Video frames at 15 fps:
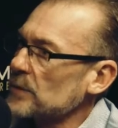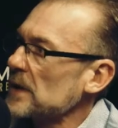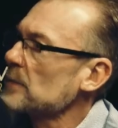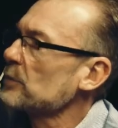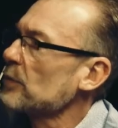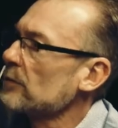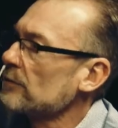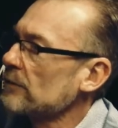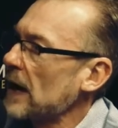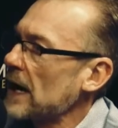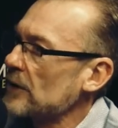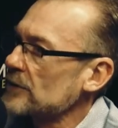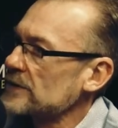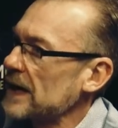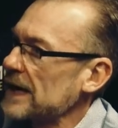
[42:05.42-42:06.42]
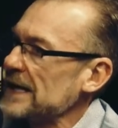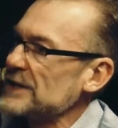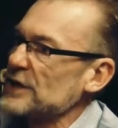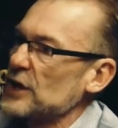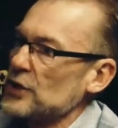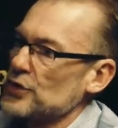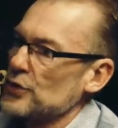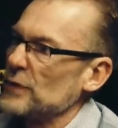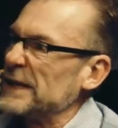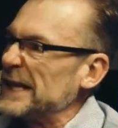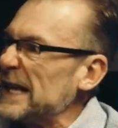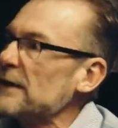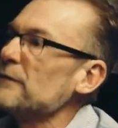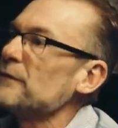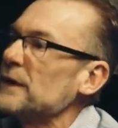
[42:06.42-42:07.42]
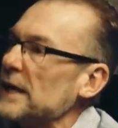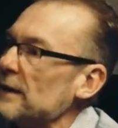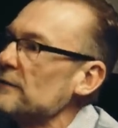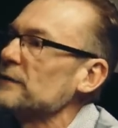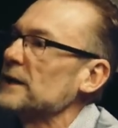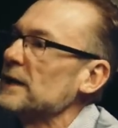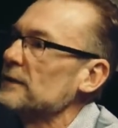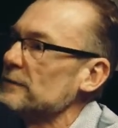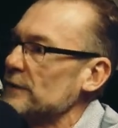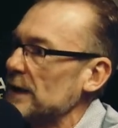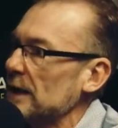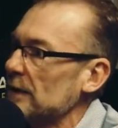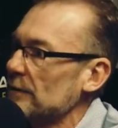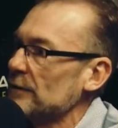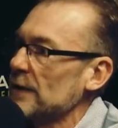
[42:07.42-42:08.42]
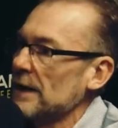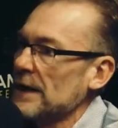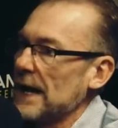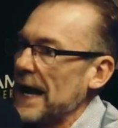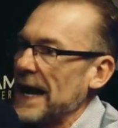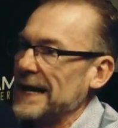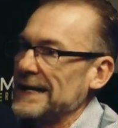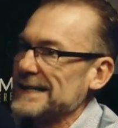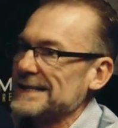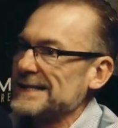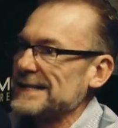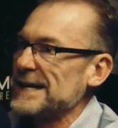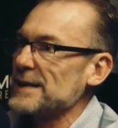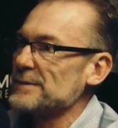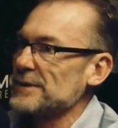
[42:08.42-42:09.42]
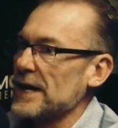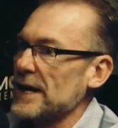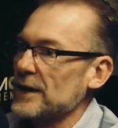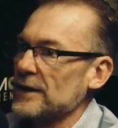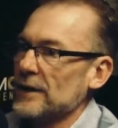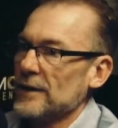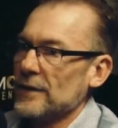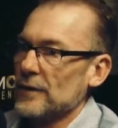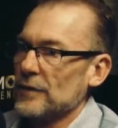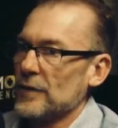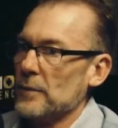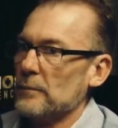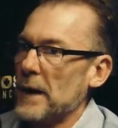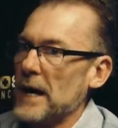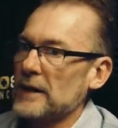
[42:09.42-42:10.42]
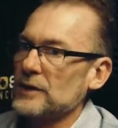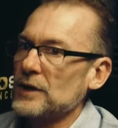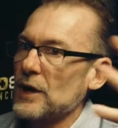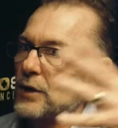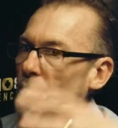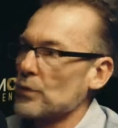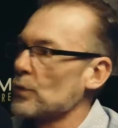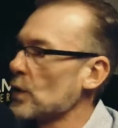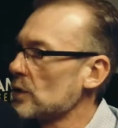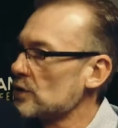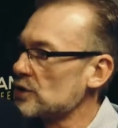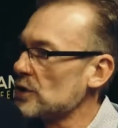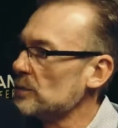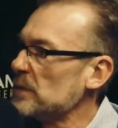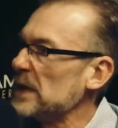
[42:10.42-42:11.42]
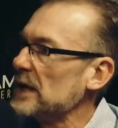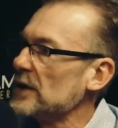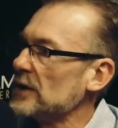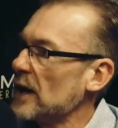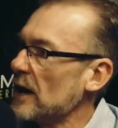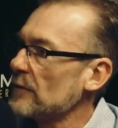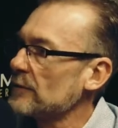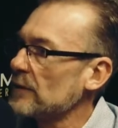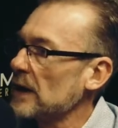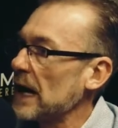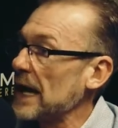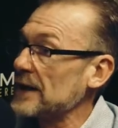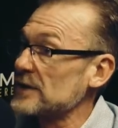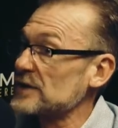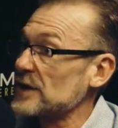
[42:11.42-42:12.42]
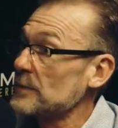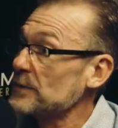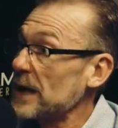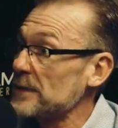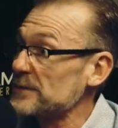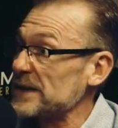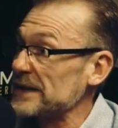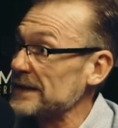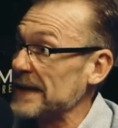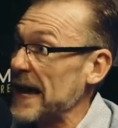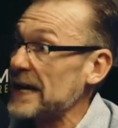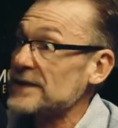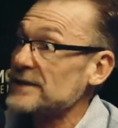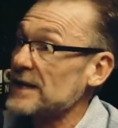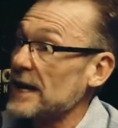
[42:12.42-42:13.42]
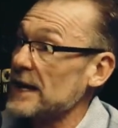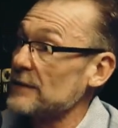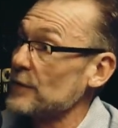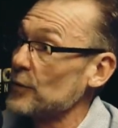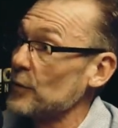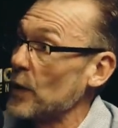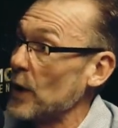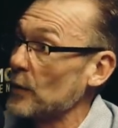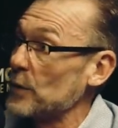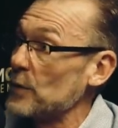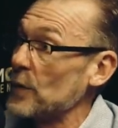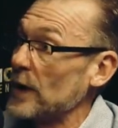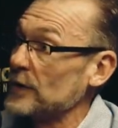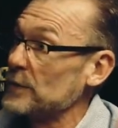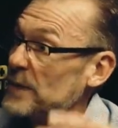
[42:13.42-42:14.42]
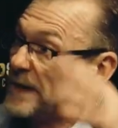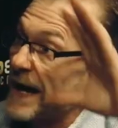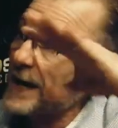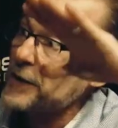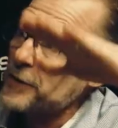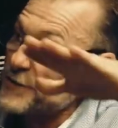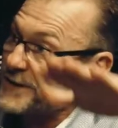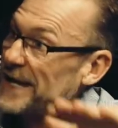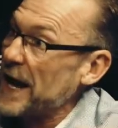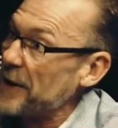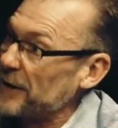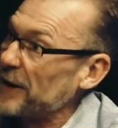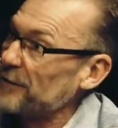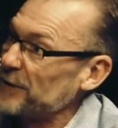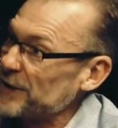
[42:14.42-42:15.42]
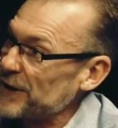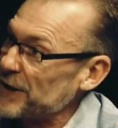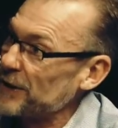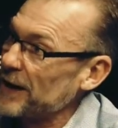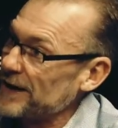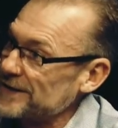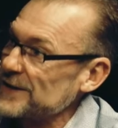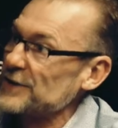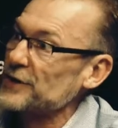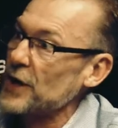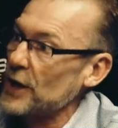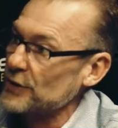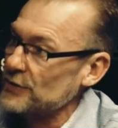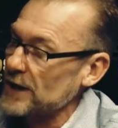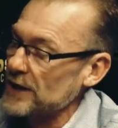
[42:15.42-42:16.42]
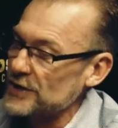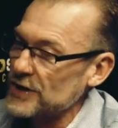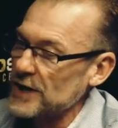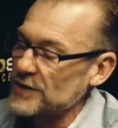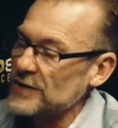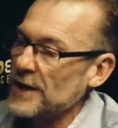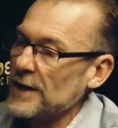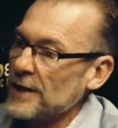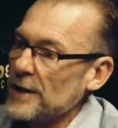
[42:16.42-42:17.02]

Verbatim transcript: being a provider is not easy because you give, give, give, give, and it seems like the monetary reward should be enough. And sometimes that's not even where we want to be. That goes down every year as these sure. contracts change.